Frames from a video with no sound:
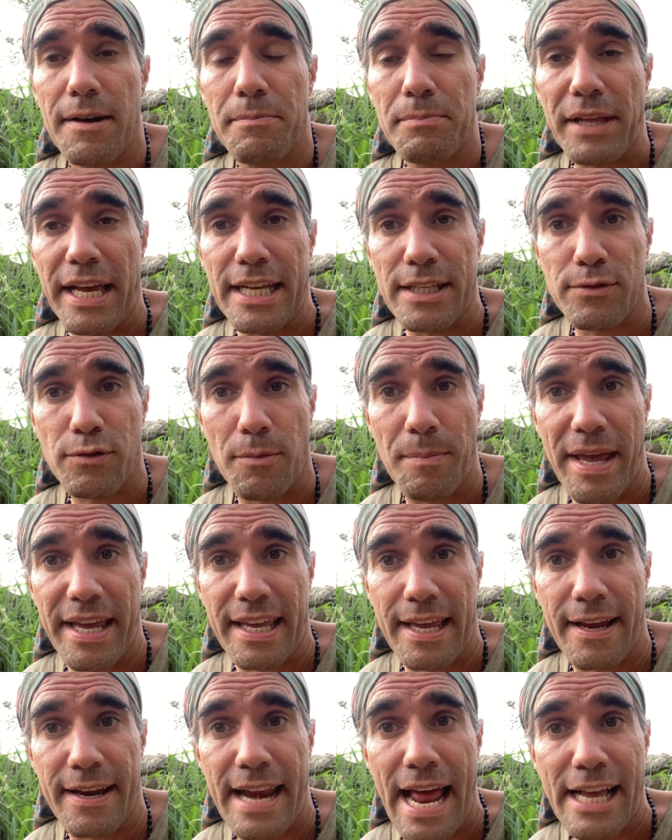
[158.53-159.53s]
plants for
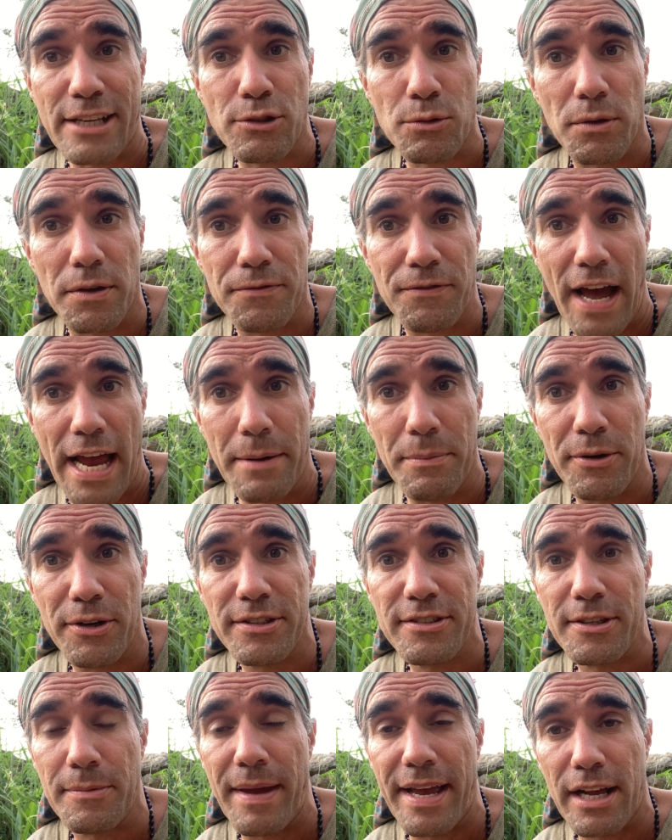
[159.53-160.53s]
making natural
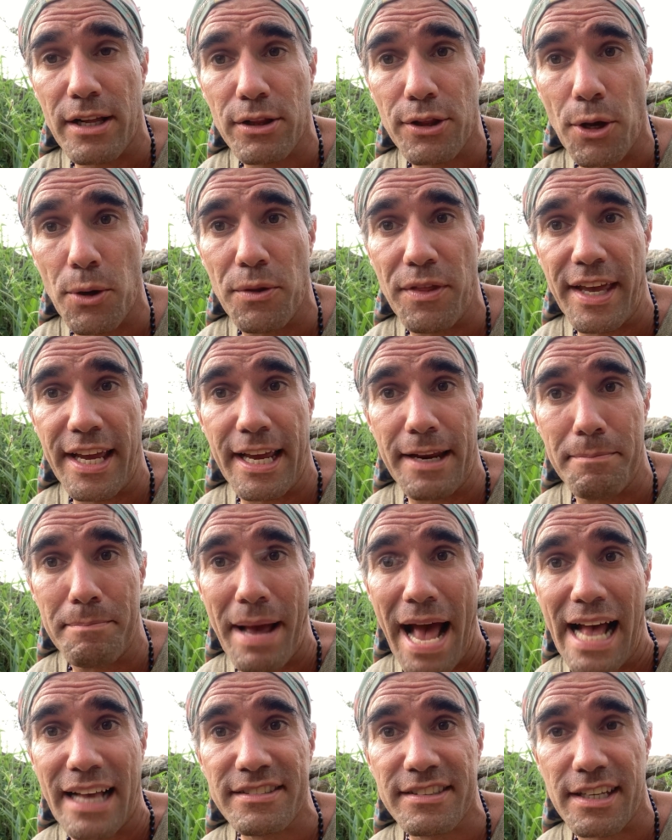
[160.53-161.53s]
fibers to make clothing and
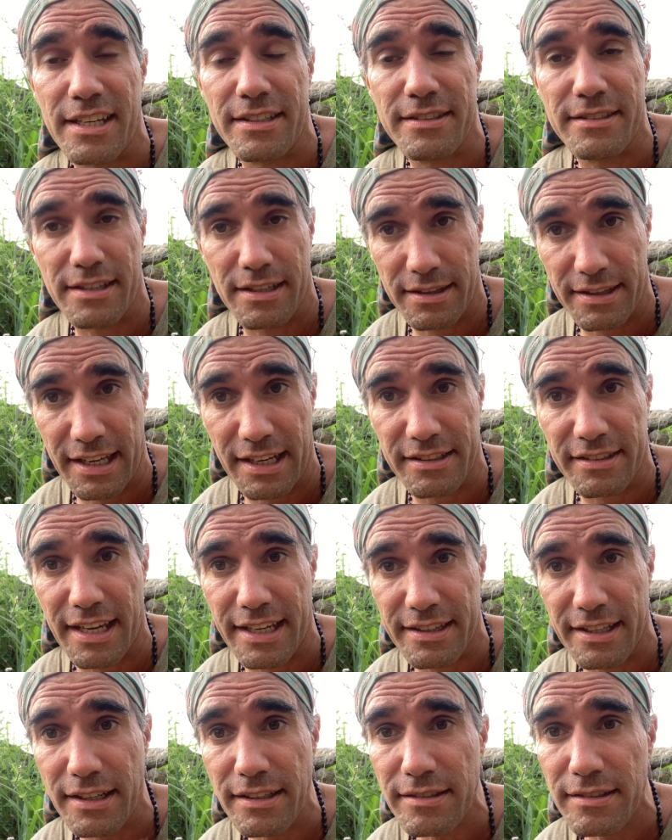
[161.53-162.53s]
baskets and things
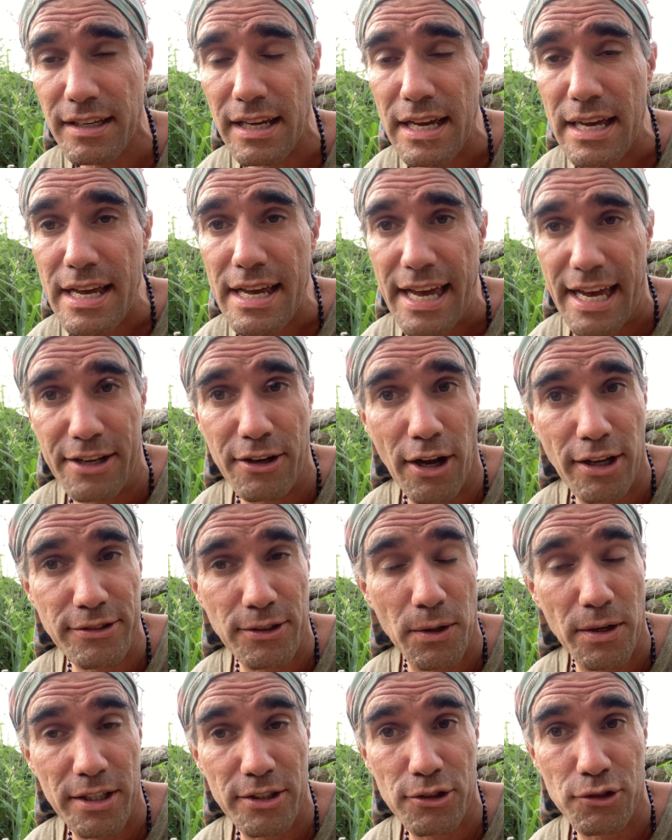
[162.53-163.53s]
like this, and also
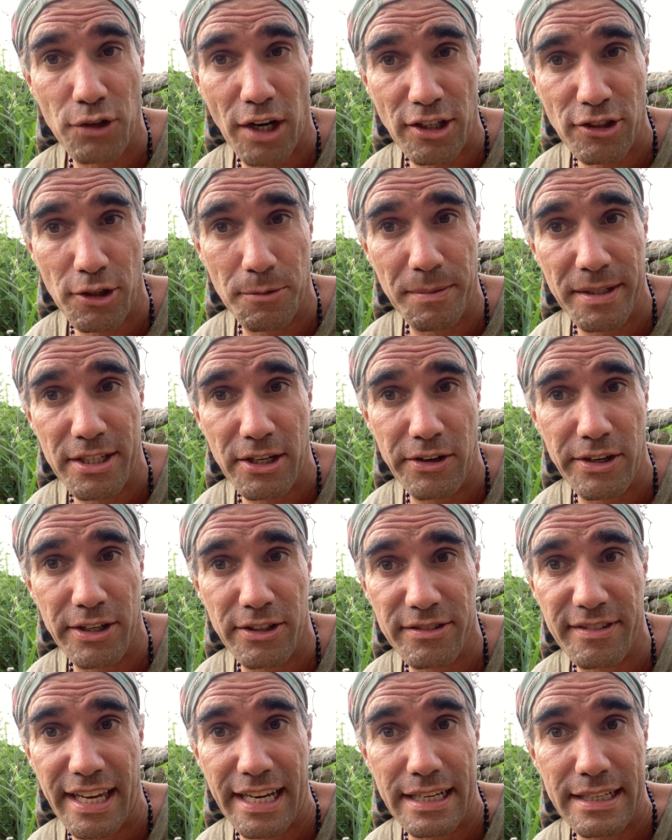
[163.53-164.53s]
construction
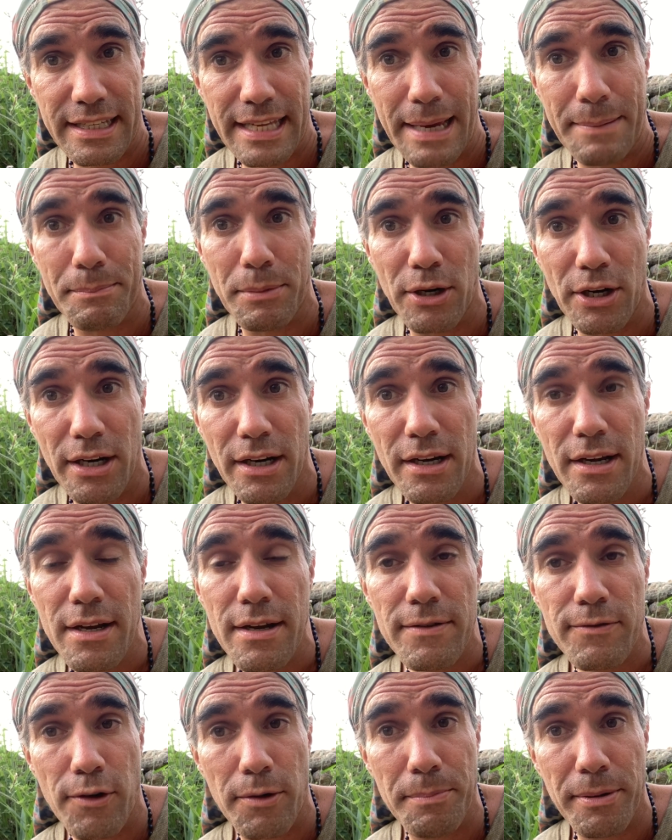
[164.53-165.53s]
materials like timber
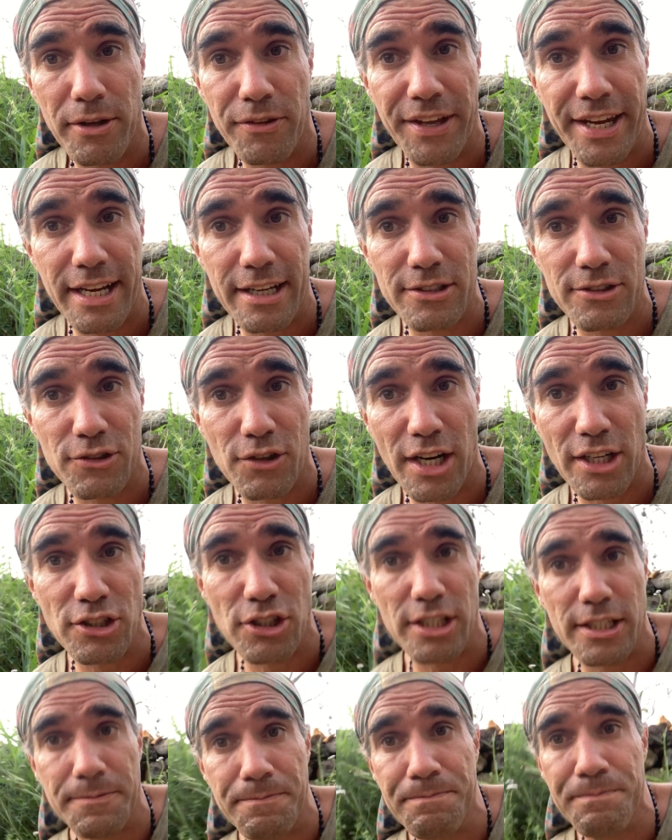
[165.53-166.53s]
for building
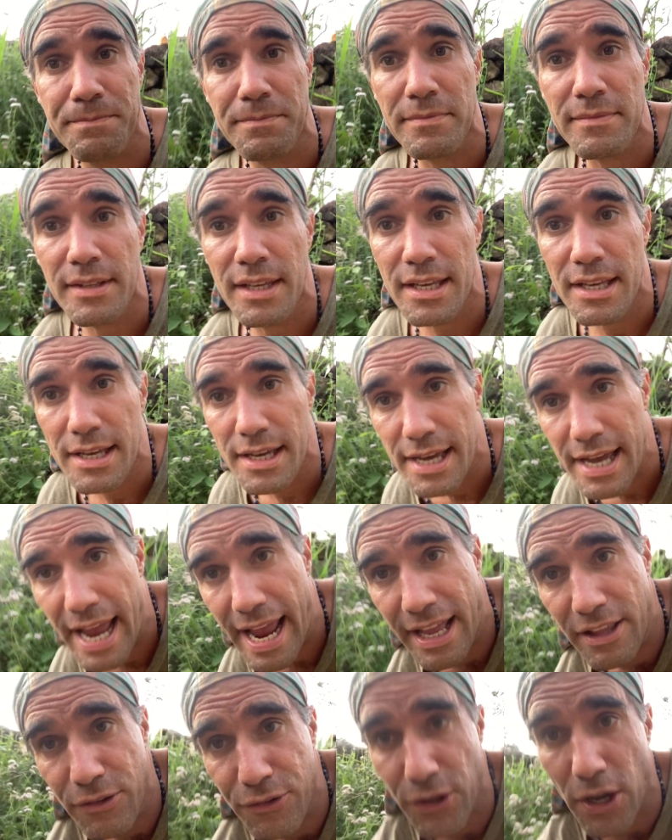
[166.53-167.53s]
construction.
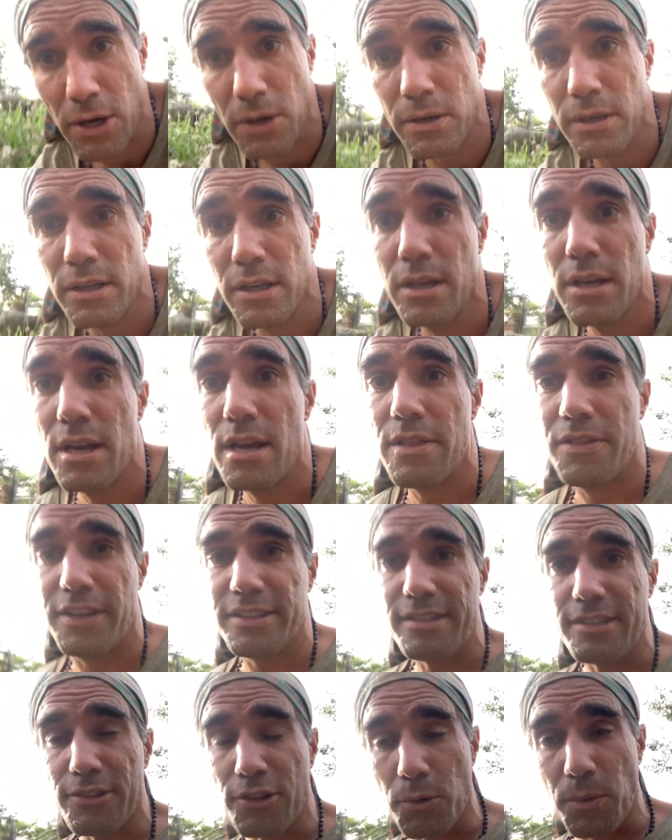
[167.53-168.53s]
And so
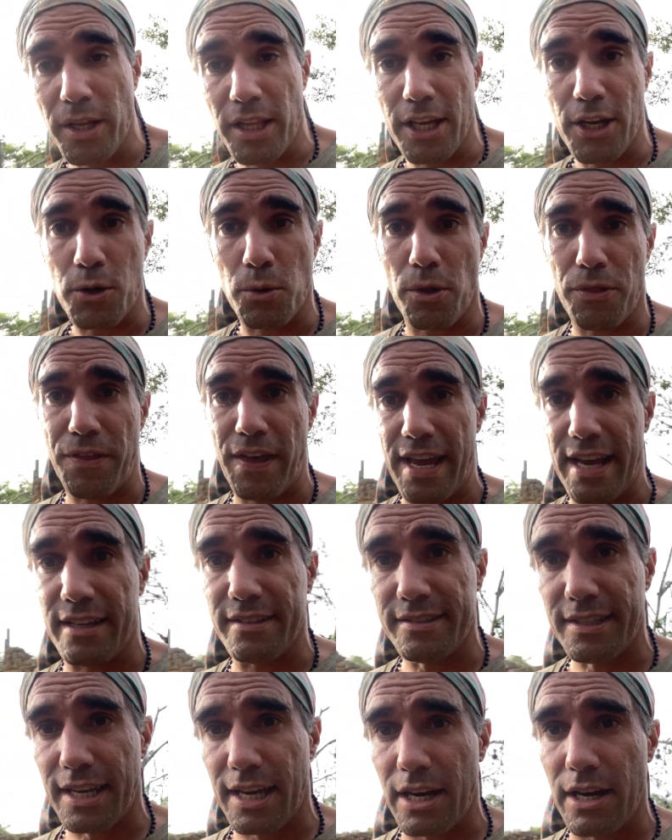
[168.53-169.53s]
this is the really cool thing
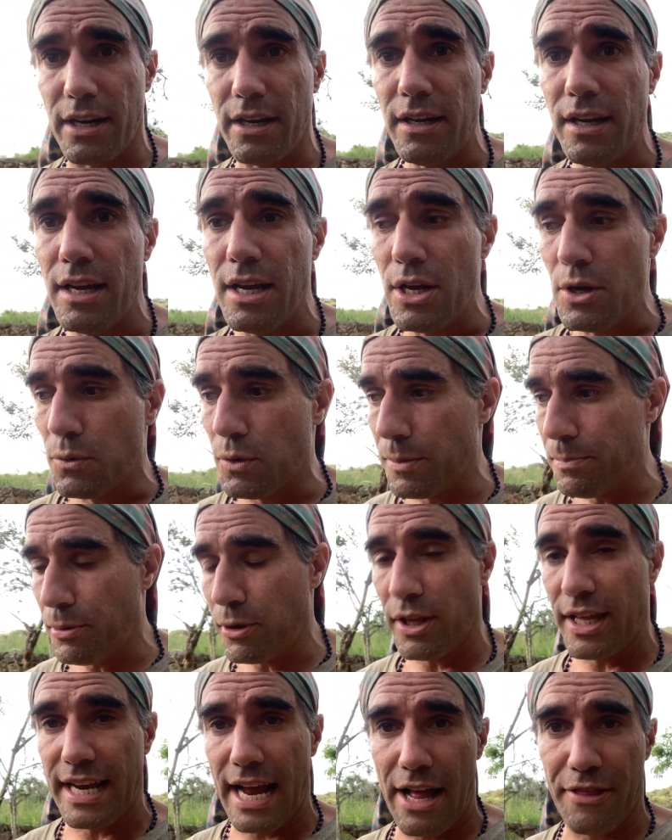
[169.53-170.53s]
is here we're
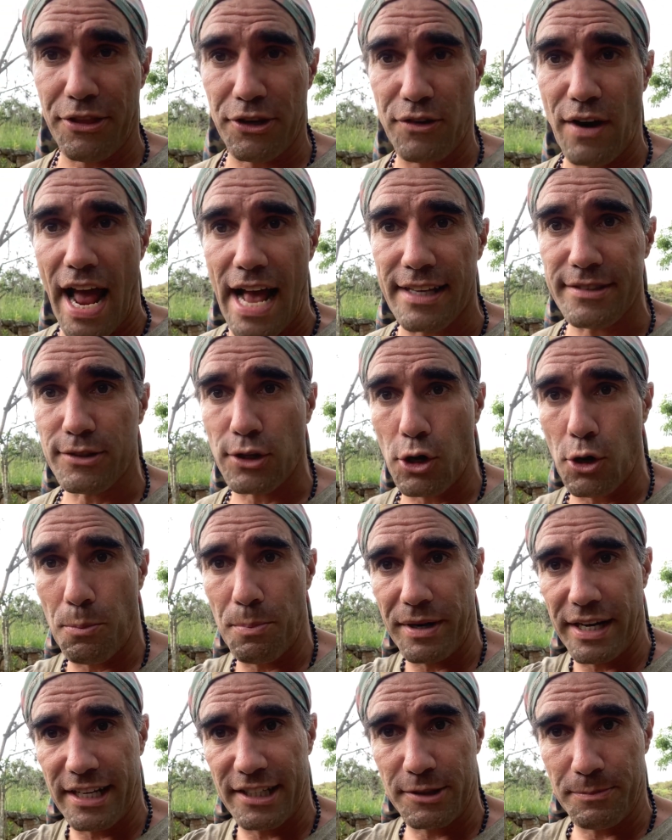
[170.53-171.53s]
pulling out the grass,
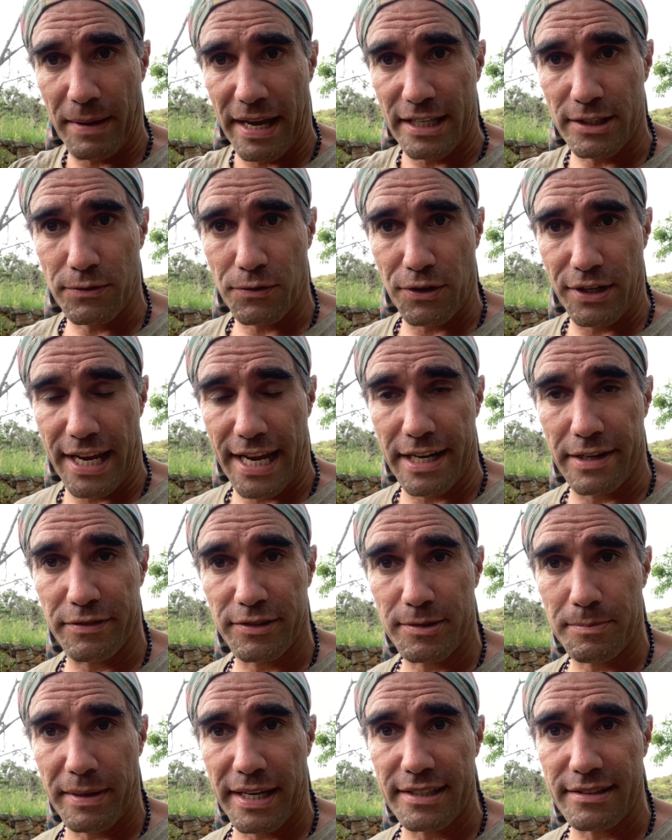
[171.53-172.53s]
opening space for native
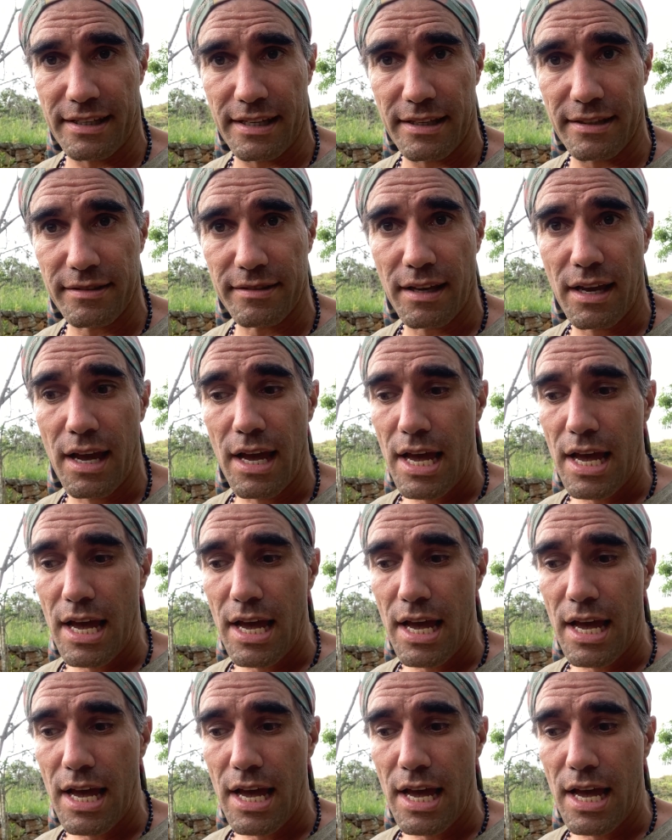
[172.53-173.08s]
species,